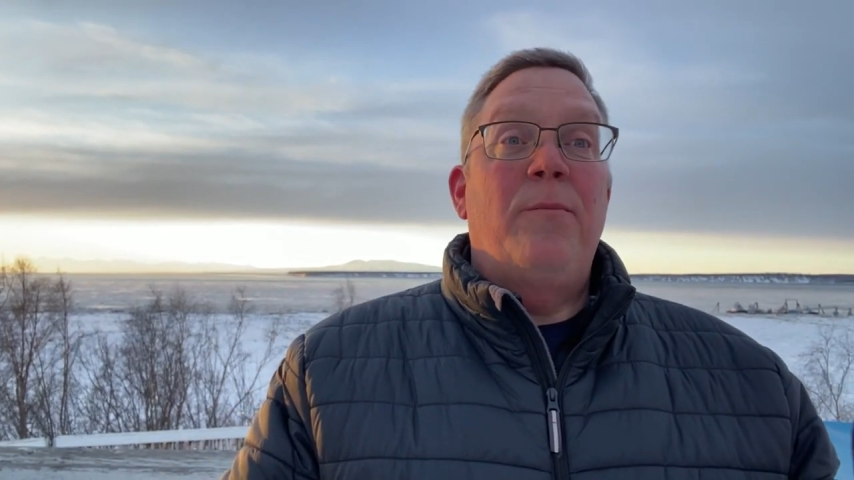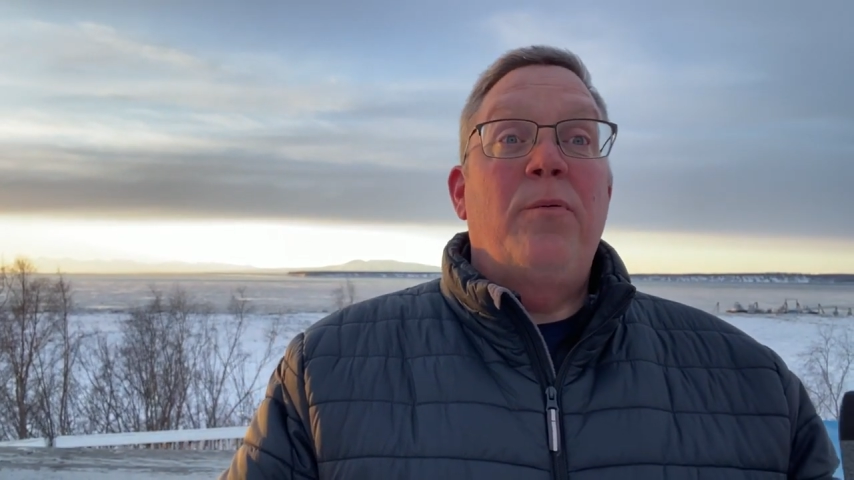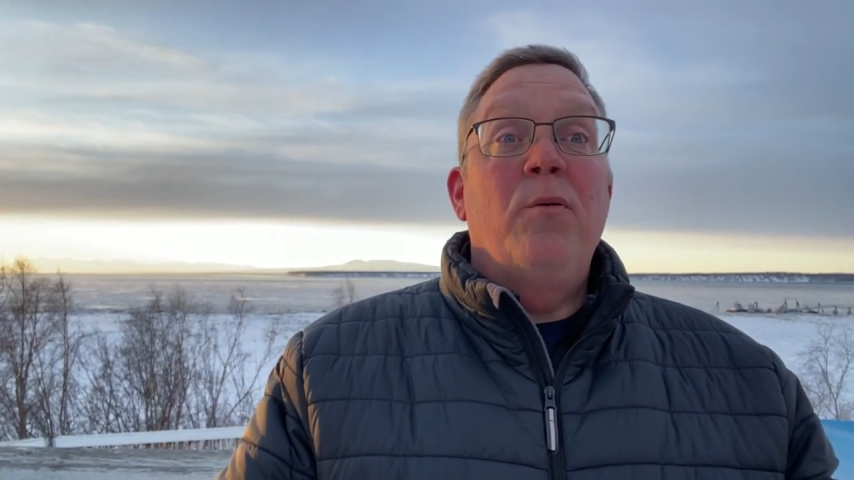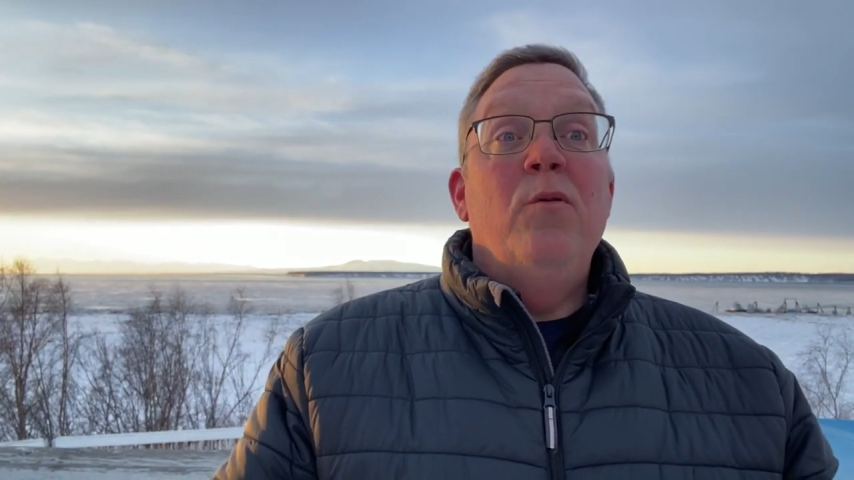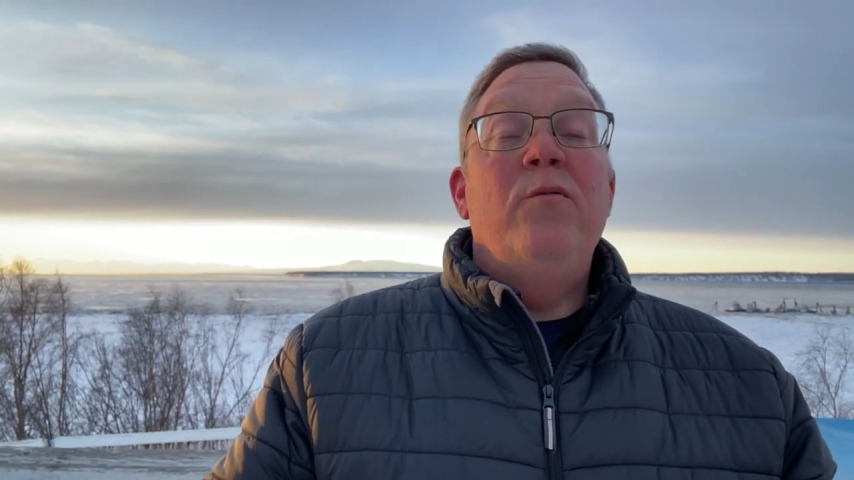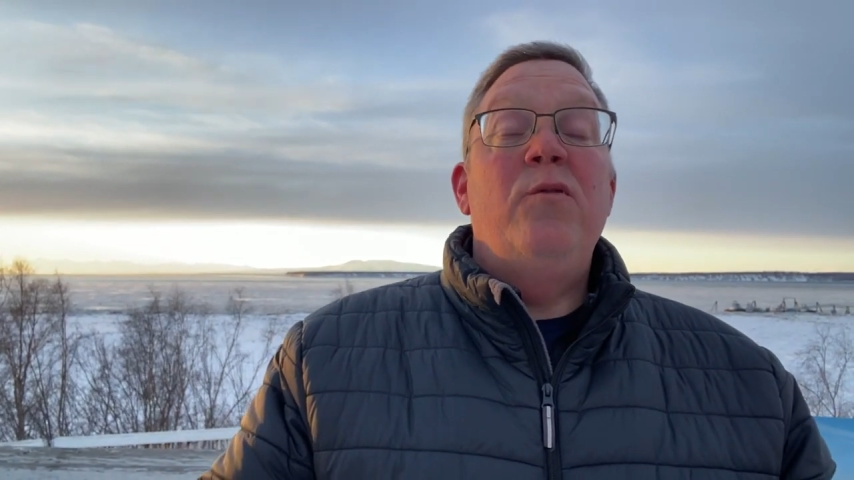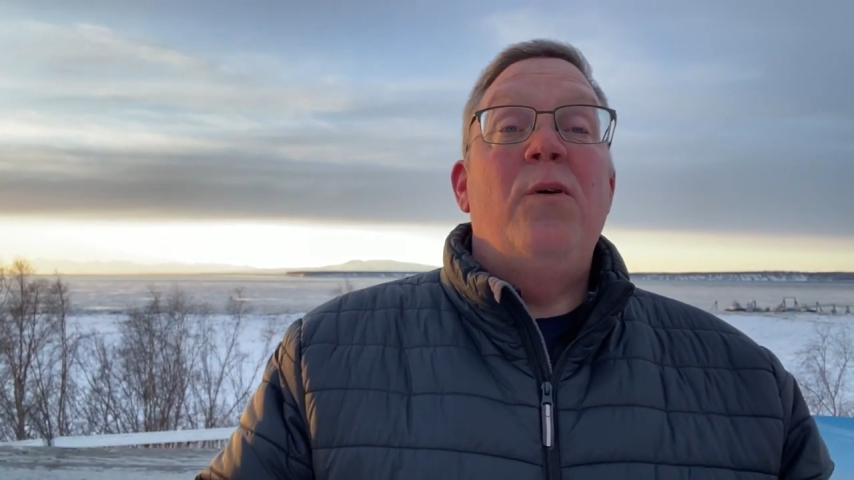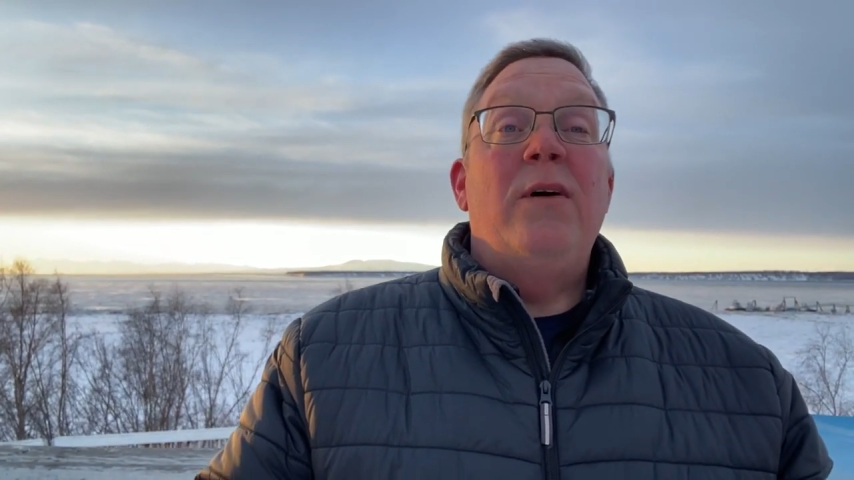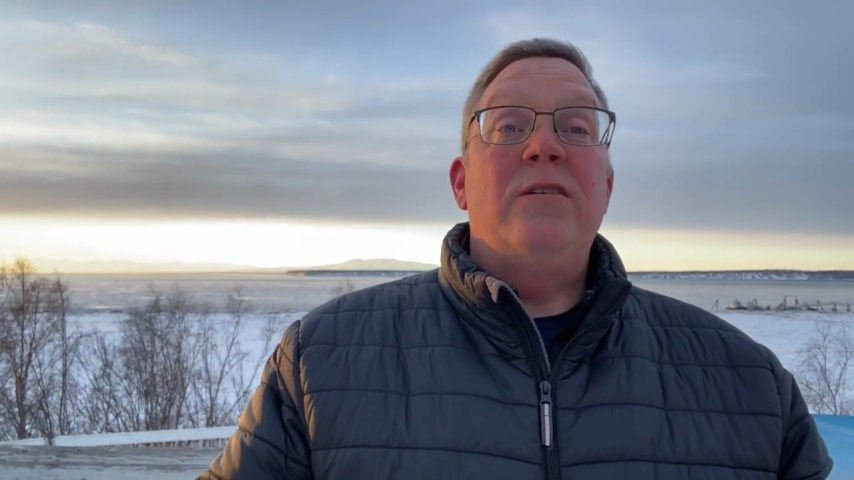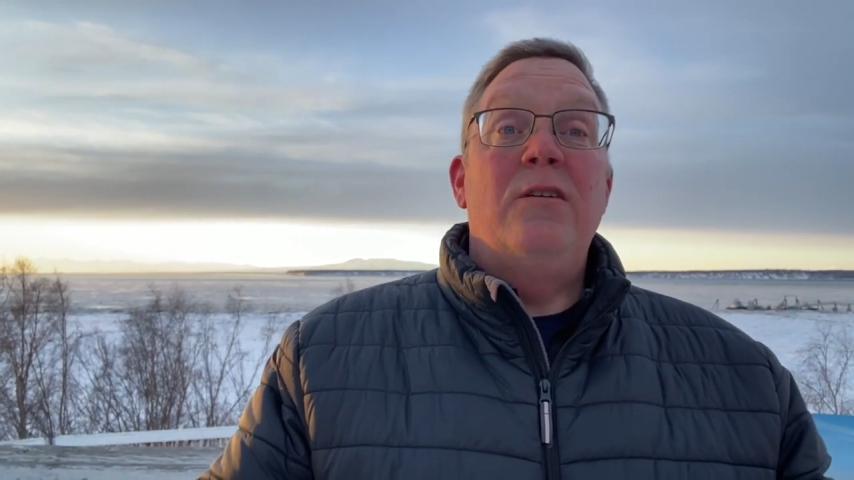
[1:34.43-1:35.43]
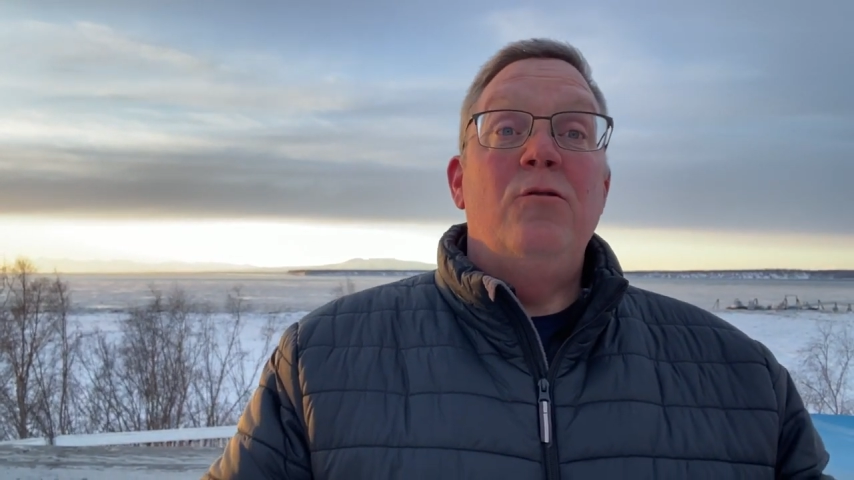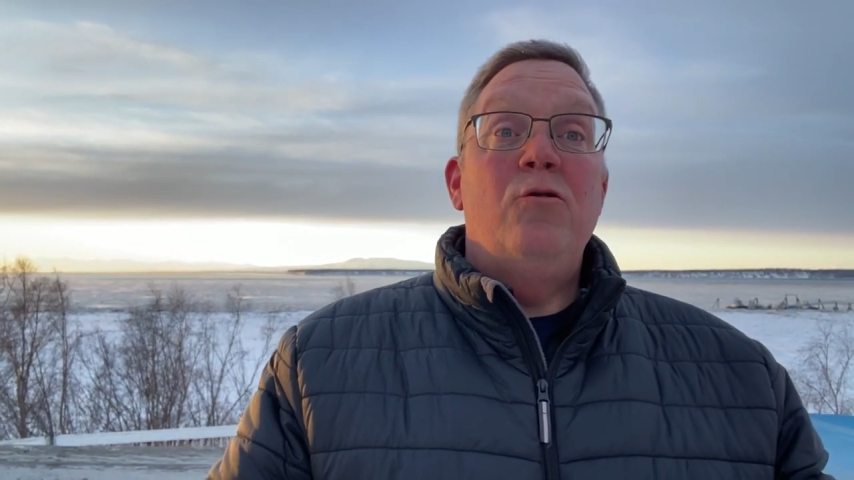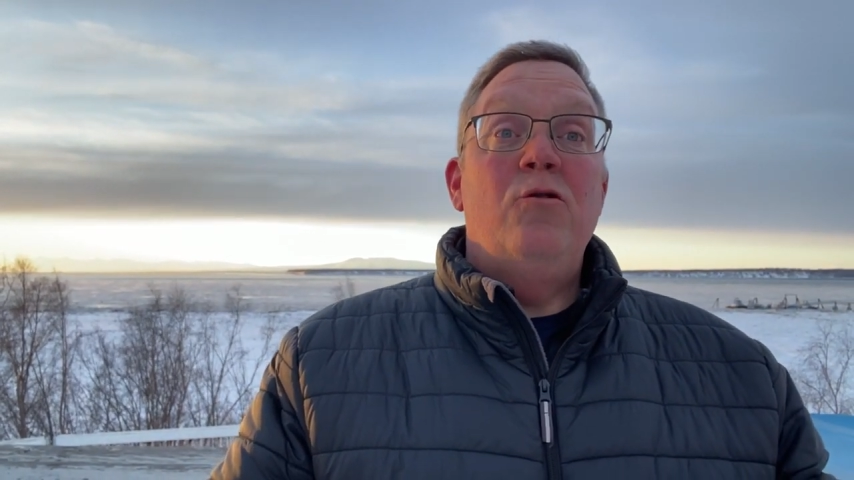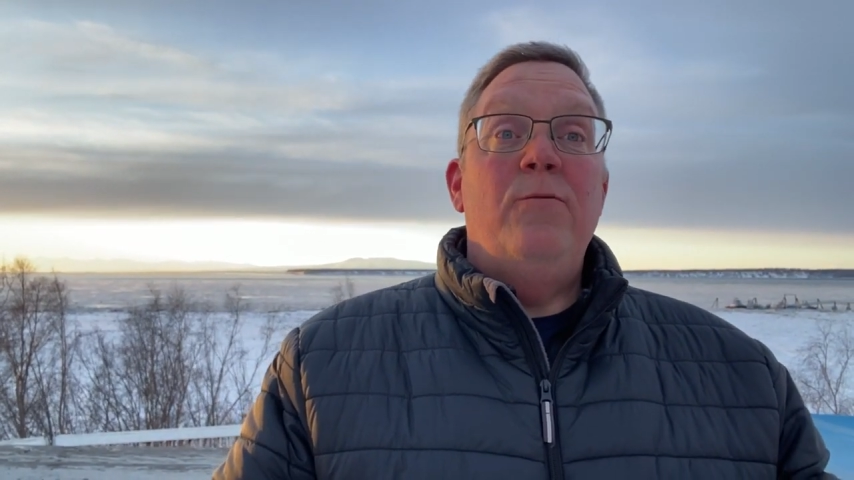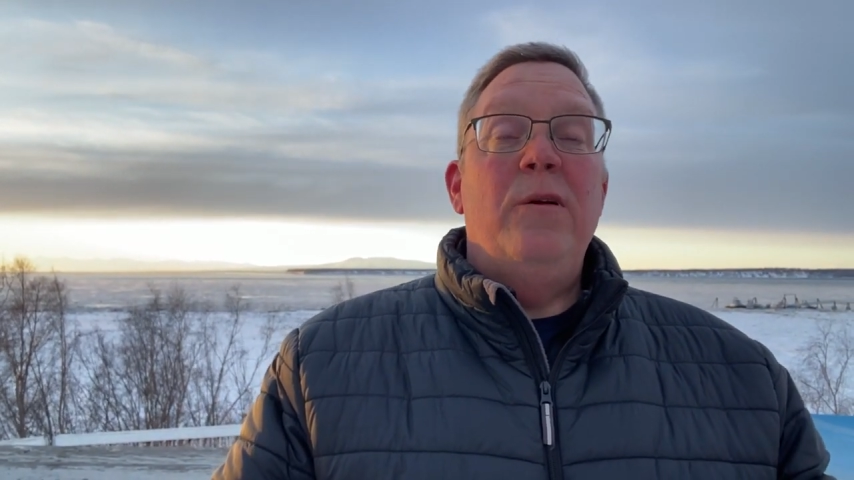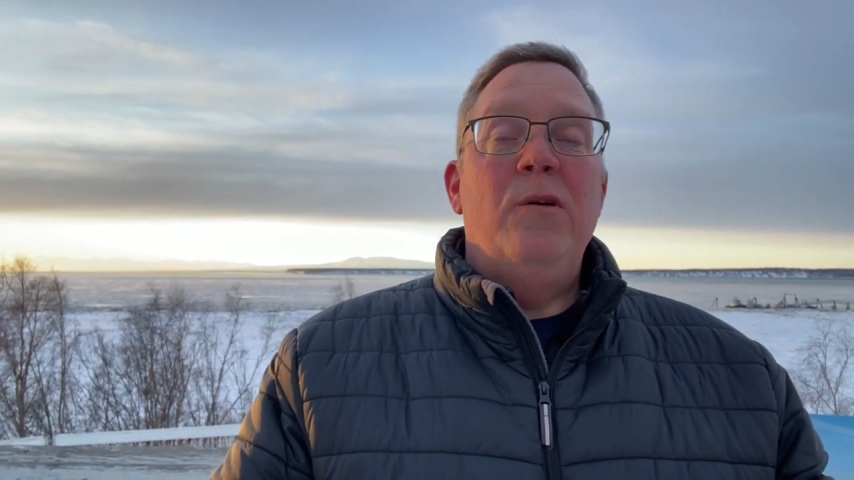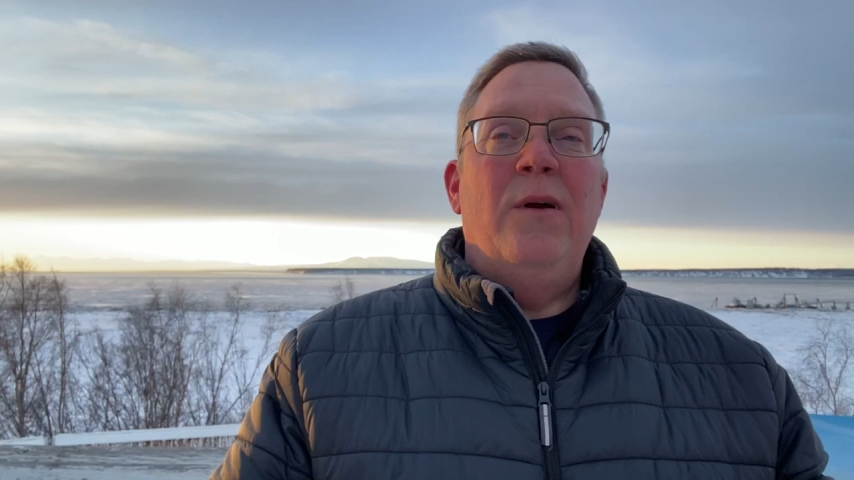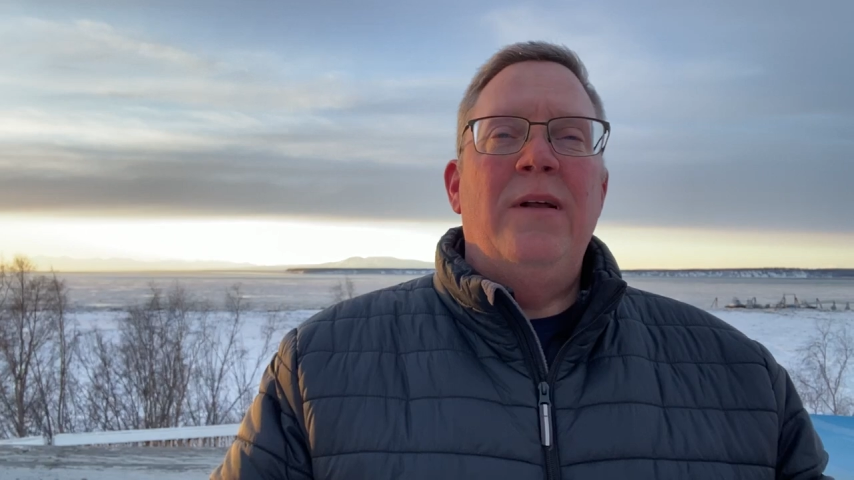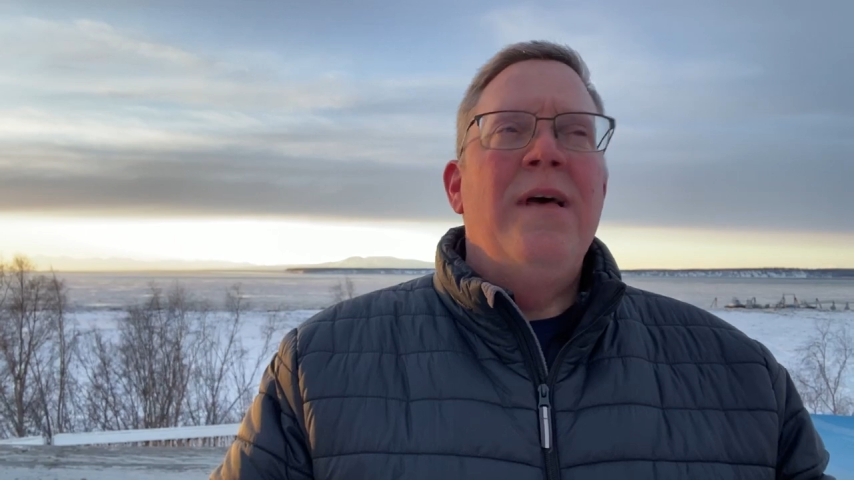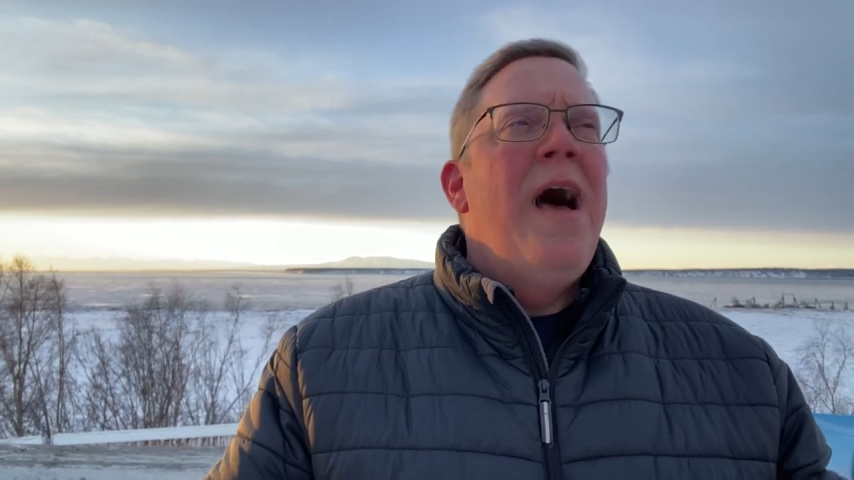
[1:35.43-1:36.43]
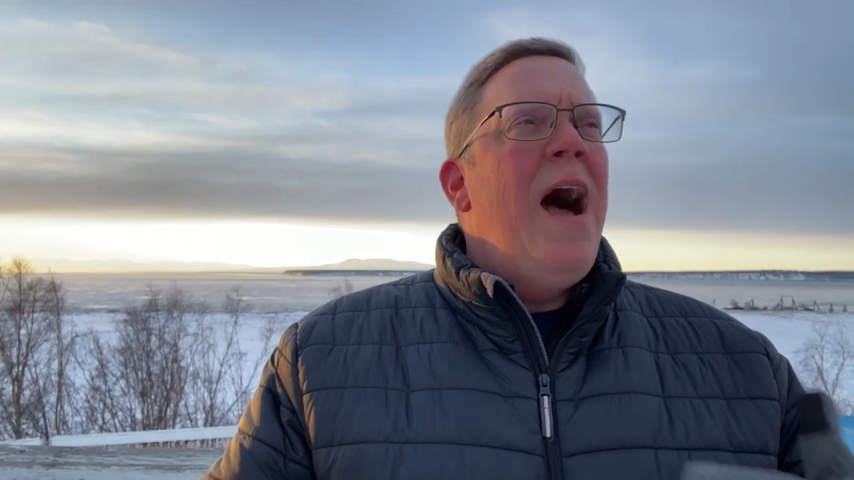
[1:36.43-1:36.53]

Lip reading: prove to us that you should be doing it.